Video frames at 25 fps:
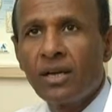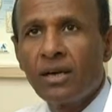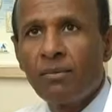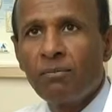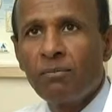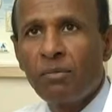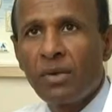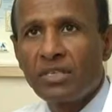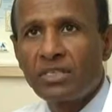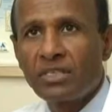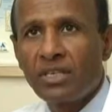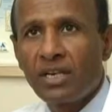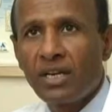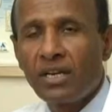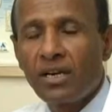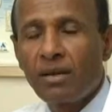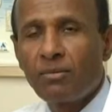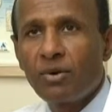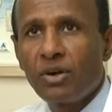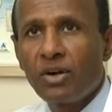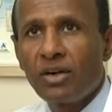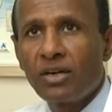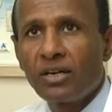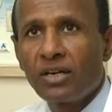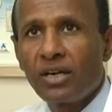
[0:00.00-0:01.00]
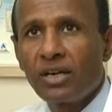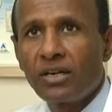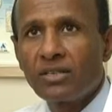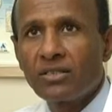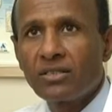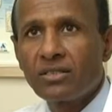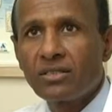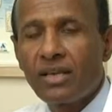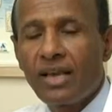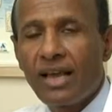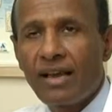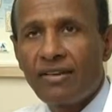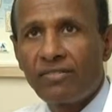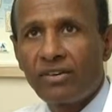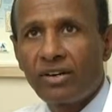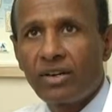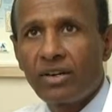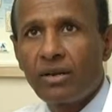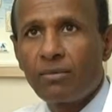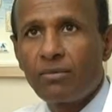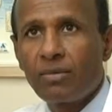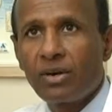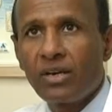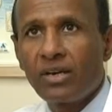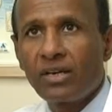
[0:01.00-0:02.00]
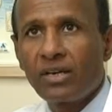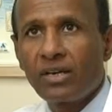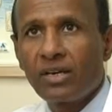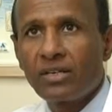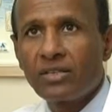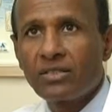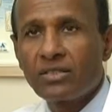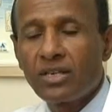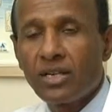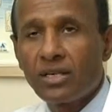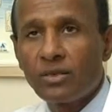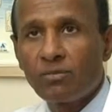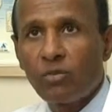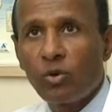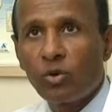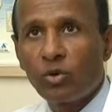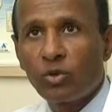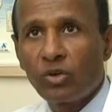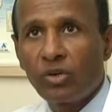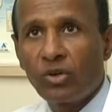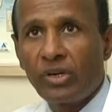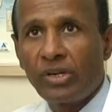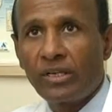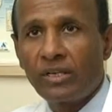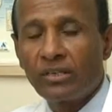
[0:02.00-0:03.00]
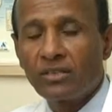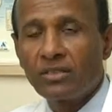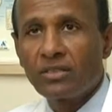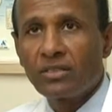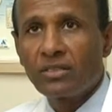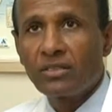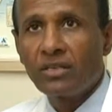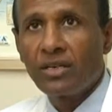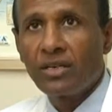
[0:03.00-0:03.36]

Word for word: Mexican Americans, African Americans, and Puerto Ricans.